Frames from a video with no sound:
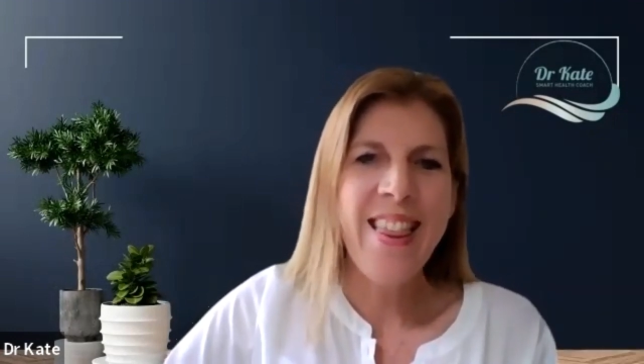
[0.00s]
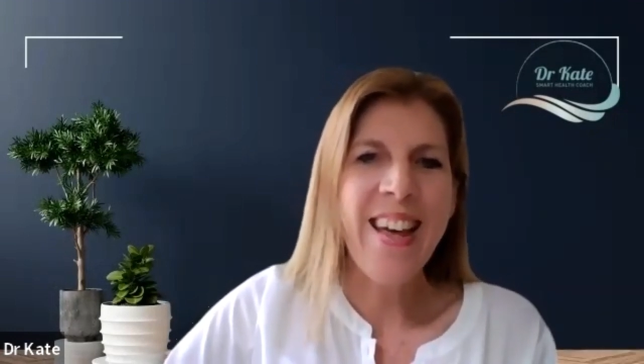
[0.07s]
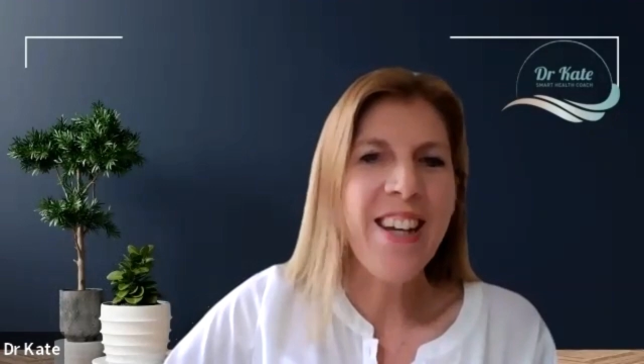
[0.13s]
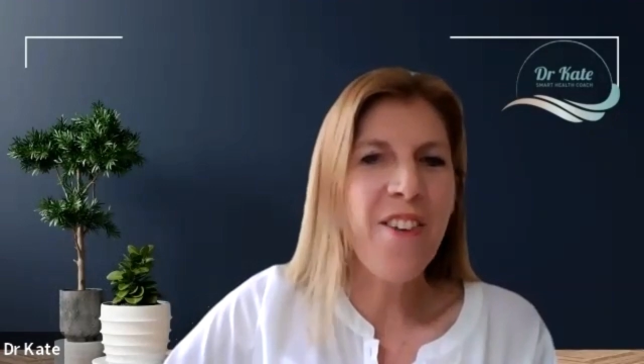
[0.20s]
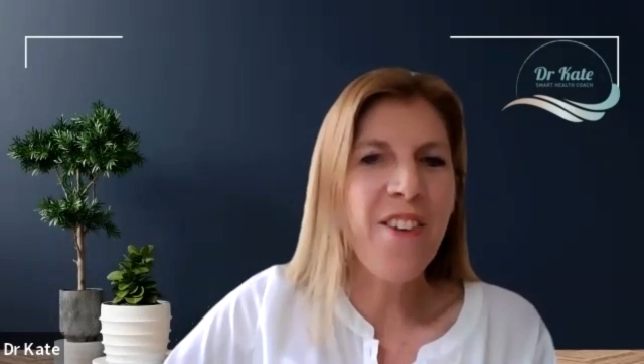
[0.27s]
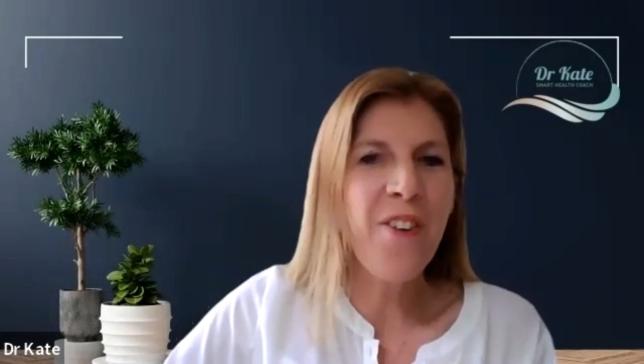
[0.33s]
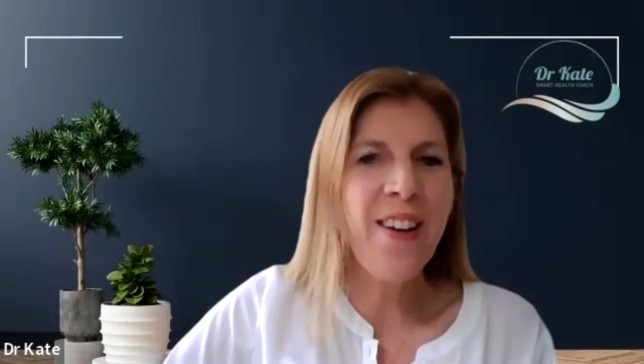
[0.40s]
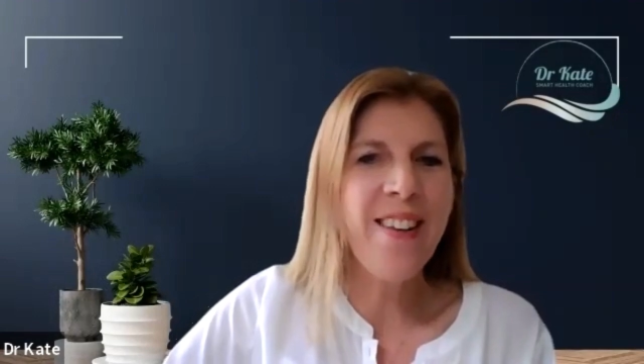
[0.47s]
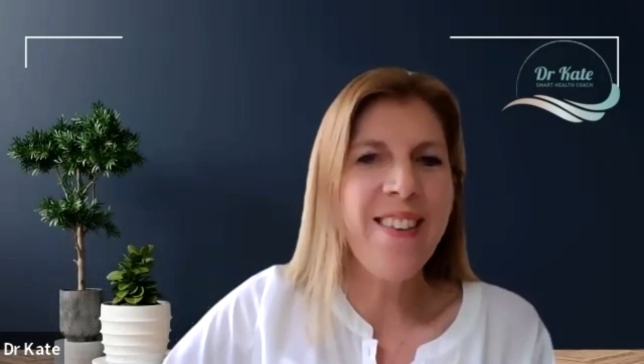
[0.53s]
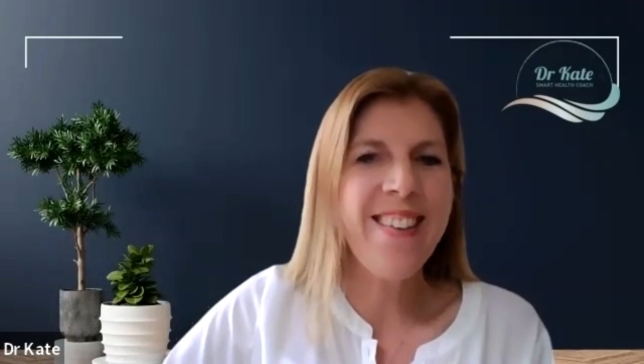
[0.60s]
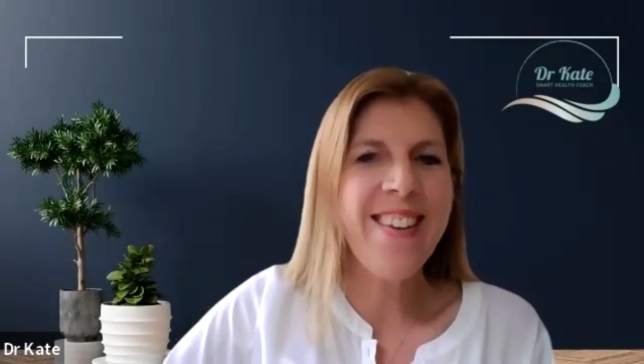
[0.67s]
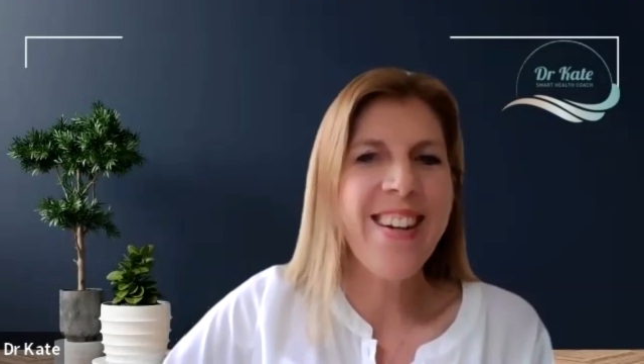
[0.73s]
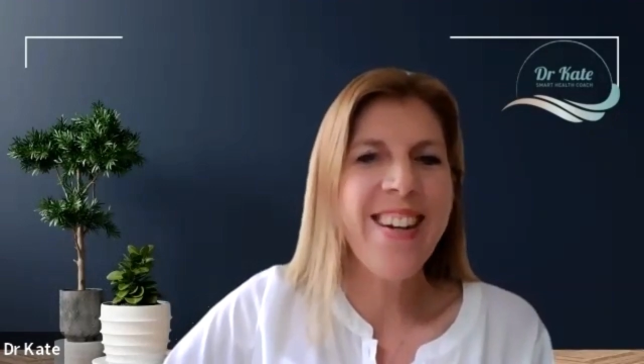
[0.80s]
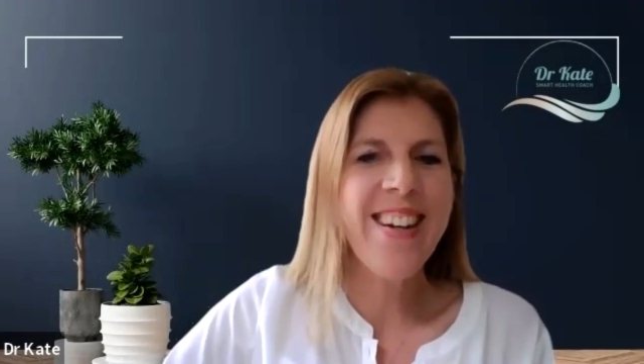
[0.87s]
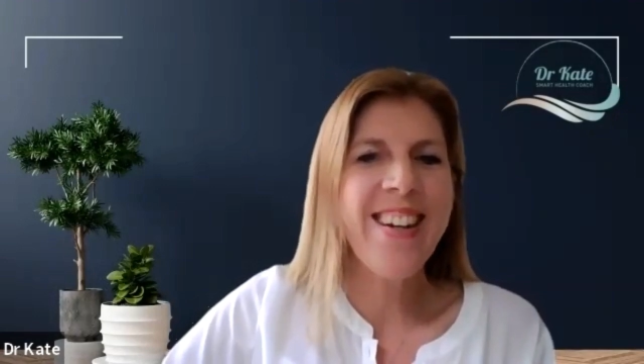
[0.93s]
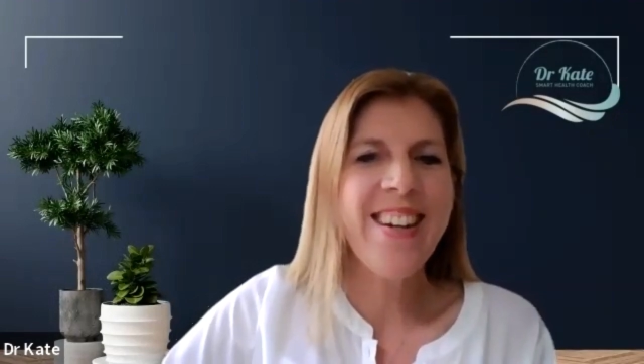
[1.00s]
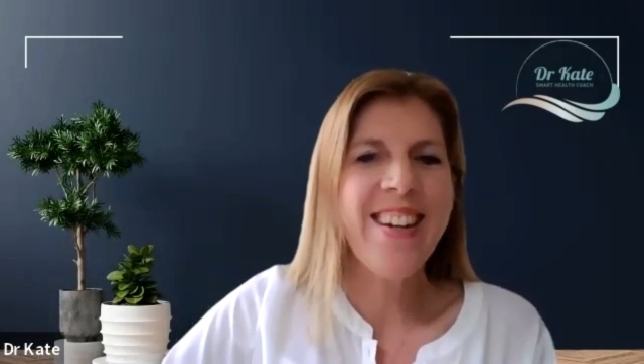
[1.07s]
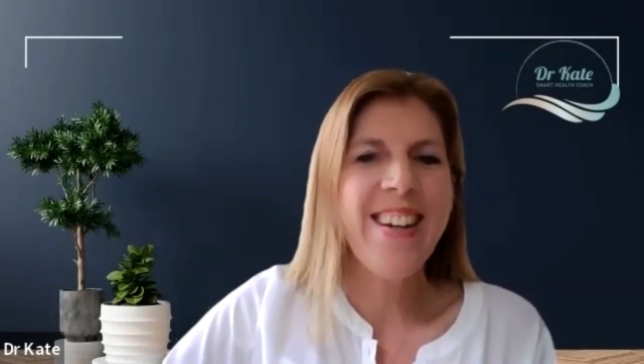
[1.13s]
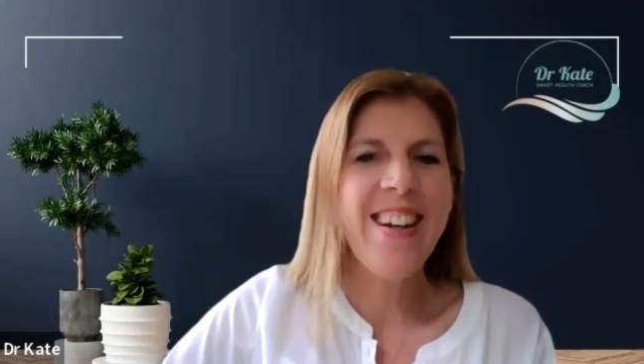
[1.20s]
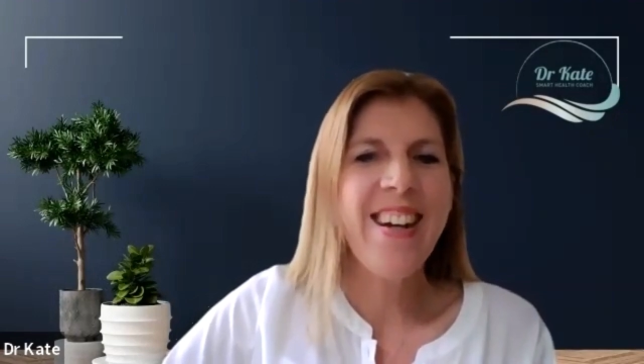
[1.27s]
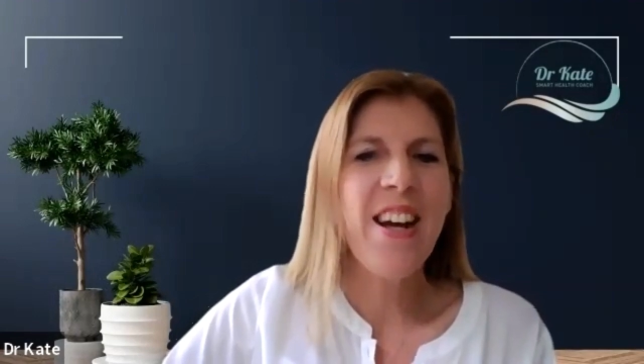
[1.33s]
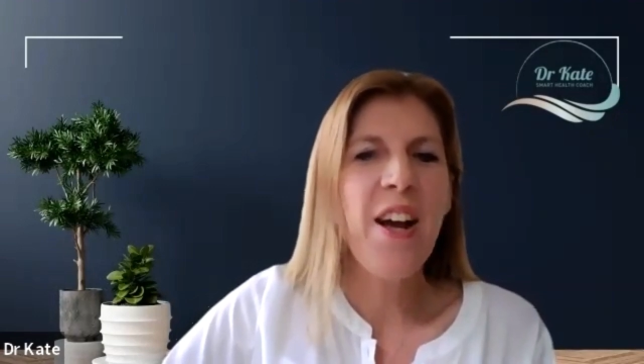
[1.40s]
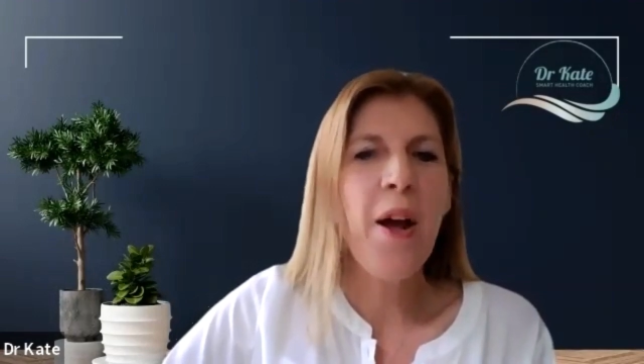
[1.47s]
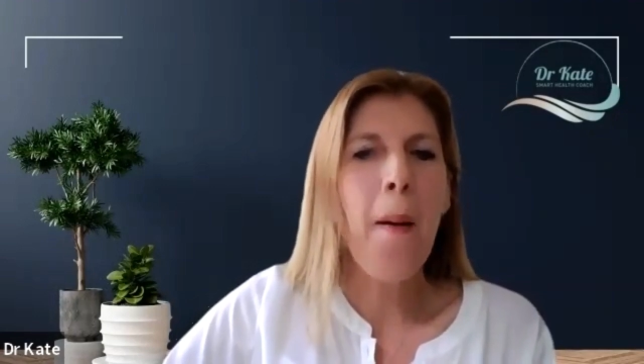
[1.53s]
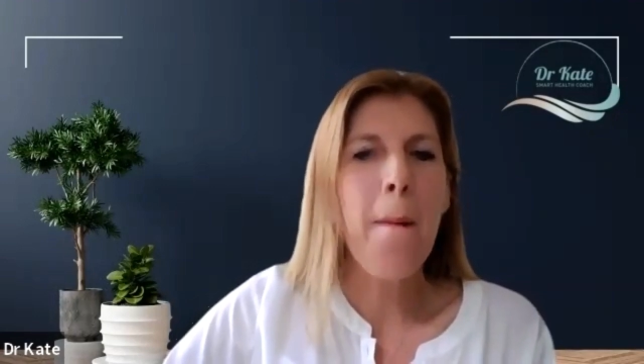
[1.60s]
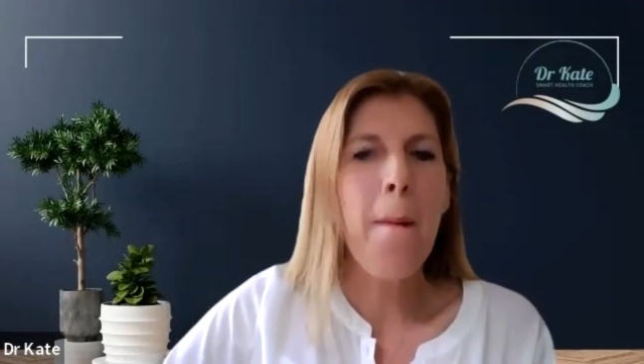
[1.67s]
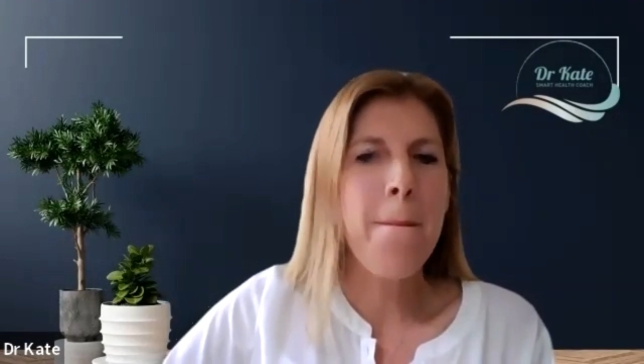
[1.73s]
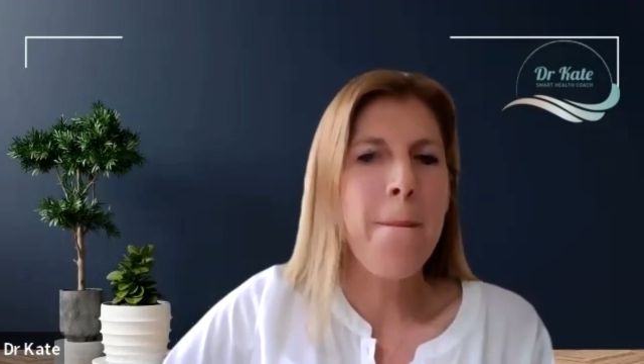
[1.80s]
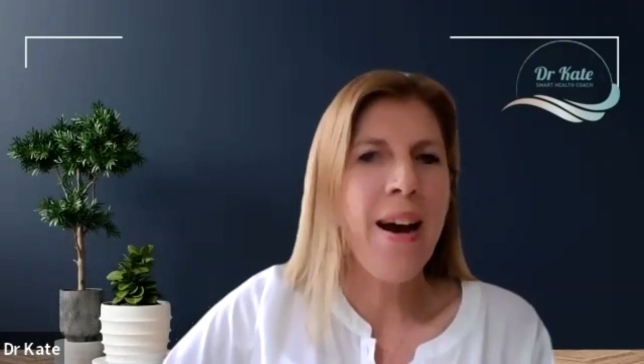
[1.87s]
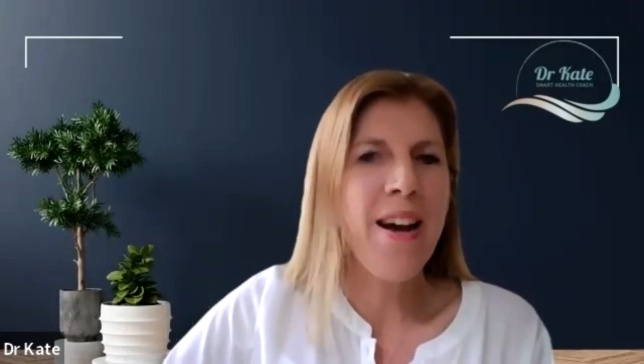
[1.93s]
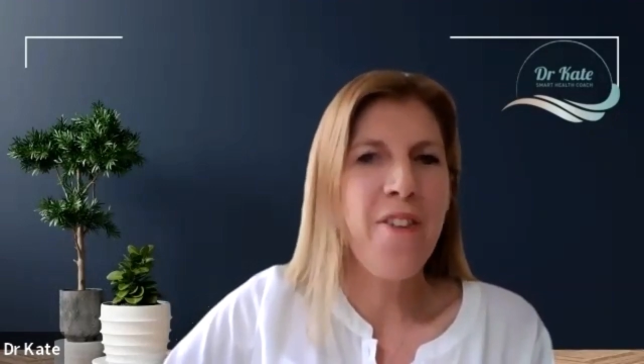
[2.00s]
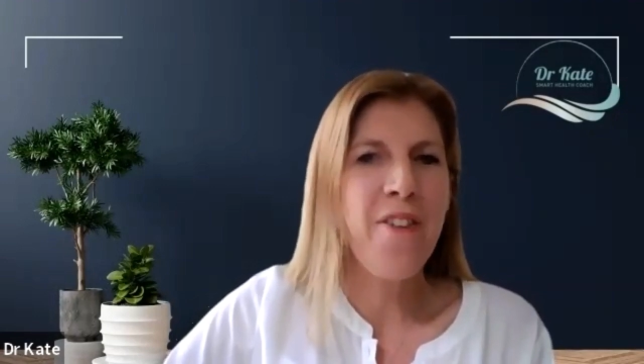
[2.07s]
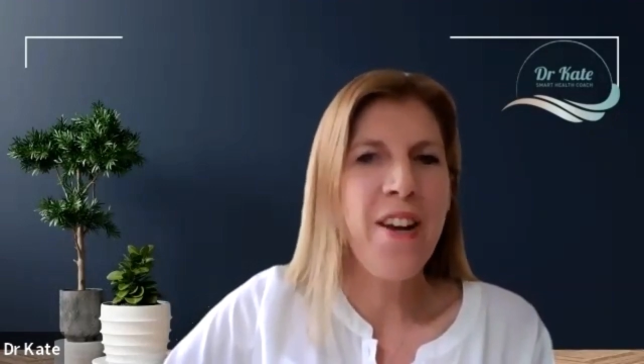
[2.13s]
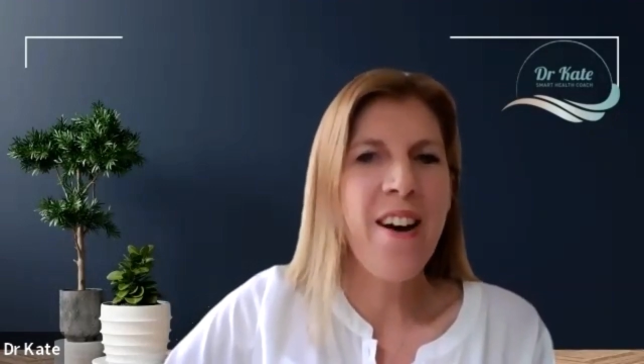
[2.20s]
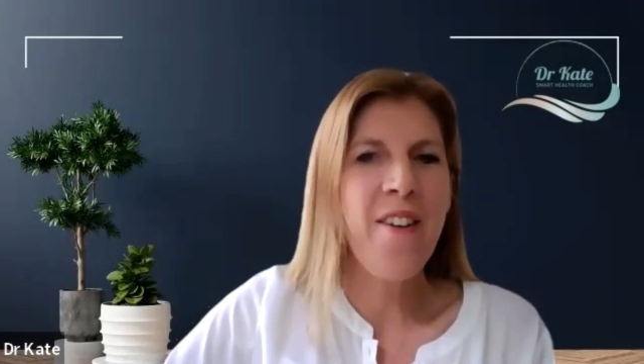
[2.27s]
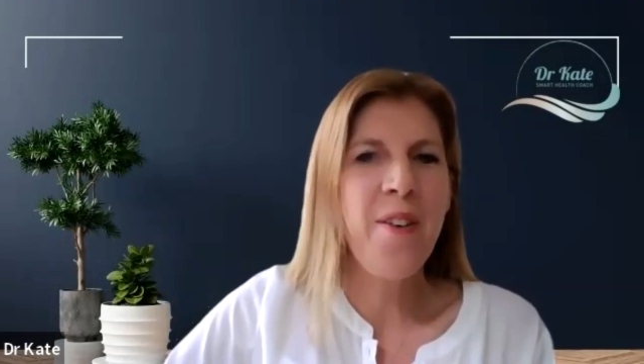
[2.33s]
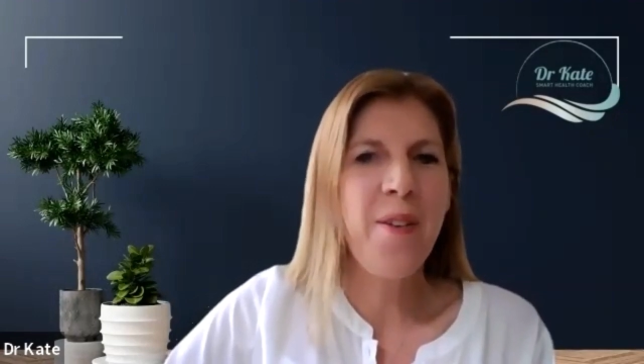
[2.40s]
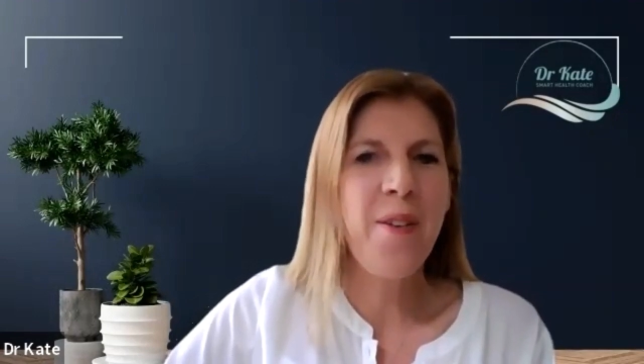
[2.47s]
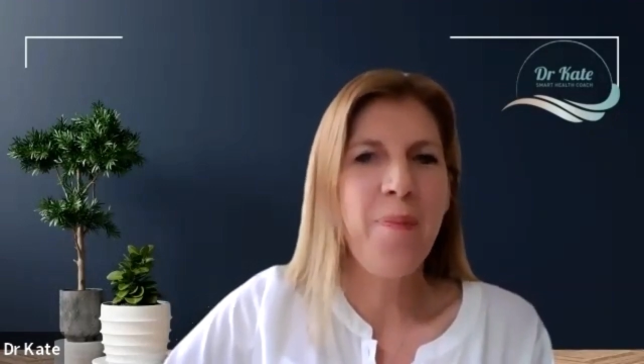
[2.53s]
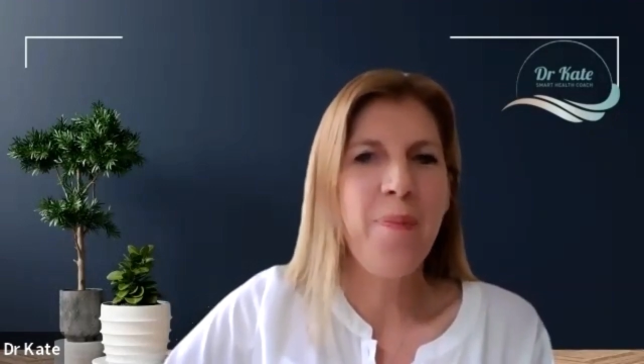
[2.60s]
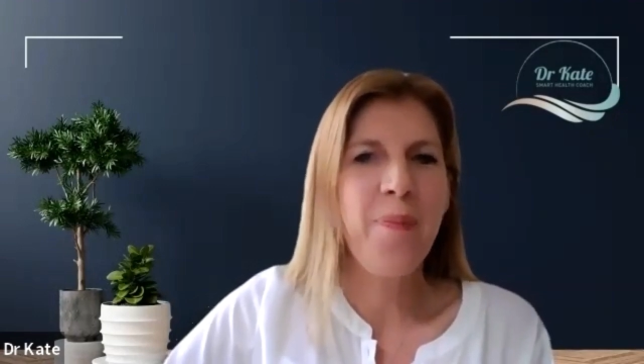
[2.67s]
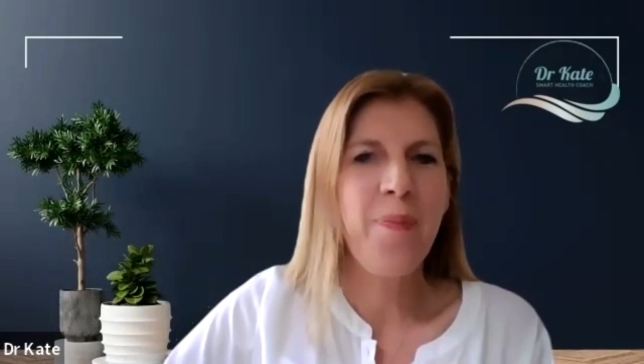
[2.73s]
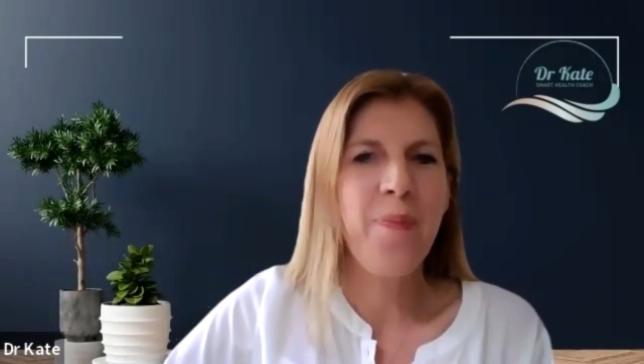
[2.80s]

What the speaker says: Thank you for listening. Bye for now.